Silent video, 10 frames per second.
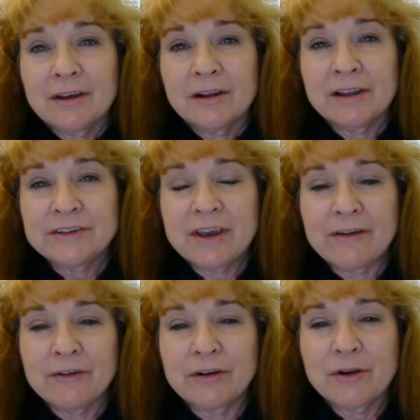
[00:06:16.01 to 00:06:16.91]
Let's
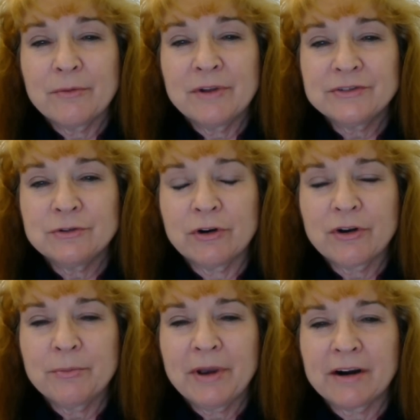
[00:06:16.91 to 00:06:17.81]
have a let's do a
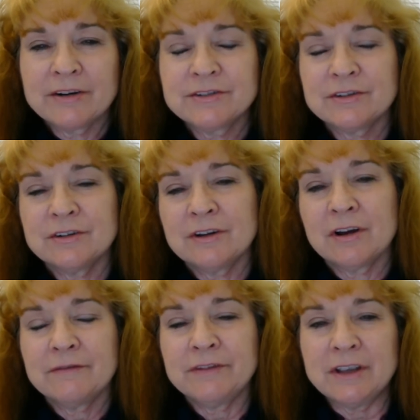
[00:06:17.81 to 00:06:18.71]
comparison
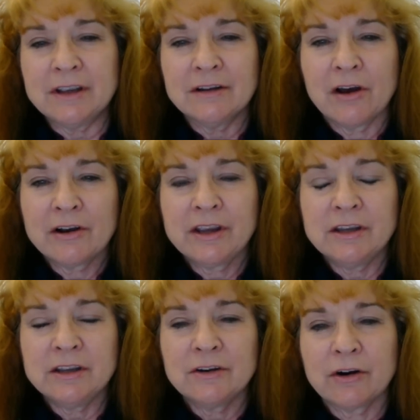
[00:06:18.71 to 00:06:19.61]
of the
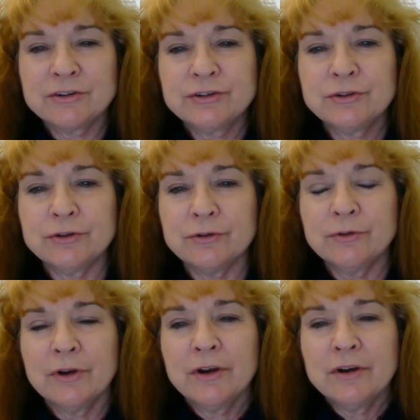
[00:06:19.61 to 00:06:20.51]
Lockheed
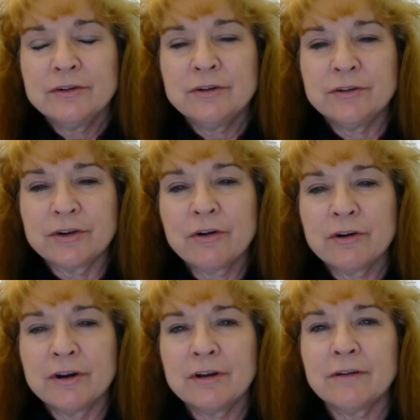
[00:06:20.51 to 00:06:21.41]
ER2 to the
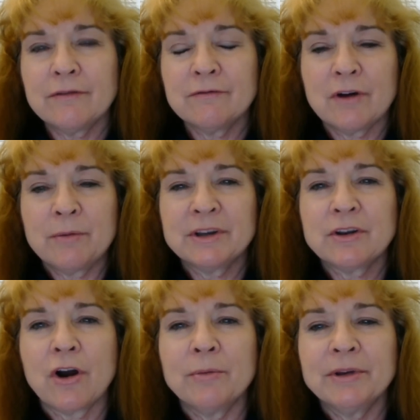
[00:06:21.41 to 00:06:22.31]
current Vomit
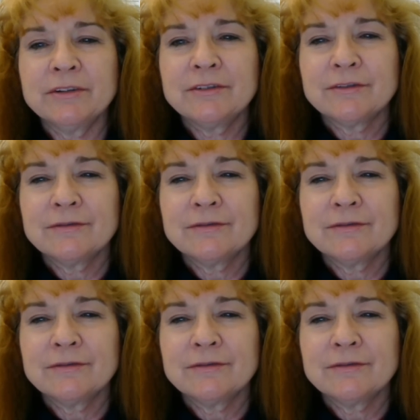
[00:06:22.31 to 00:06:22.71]
Comet.